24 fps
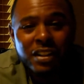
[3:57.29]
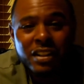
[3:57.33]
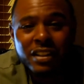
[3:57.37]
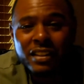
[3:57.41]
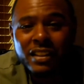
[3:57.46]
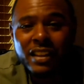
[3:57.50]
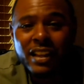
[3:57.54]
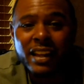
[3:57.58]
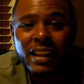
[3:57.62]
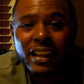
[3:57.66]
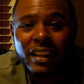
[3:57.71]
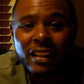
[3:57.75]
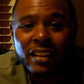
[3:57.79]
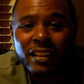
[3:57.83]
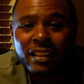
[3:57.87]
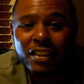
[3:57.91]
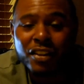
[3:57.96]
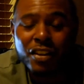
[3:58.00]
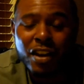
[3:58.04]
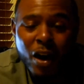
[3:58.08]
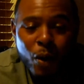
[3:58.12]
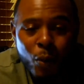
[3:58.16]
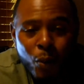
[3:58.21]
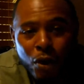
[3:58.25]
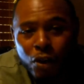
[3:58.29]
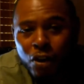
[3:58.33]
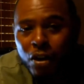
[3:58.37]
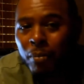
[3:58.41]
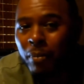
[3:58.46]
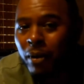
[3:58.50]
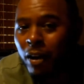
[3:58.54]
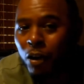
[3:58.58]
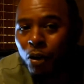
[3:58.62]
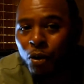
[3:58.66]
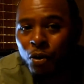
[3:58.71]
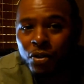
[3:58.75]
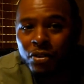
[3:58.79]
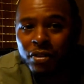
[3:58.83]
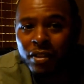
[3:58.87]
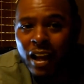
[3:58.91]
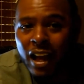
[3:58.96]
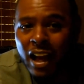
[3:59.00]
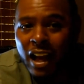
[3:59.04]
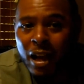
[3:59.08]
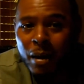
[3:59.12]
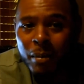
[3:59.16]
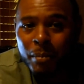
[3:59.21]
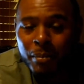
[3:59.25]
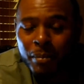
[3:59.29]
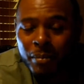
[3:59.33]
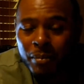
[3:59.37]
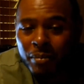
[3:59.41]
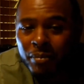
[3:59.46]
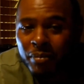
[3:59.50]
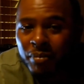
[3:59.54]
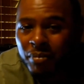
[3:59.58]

good thing. I work on my own time.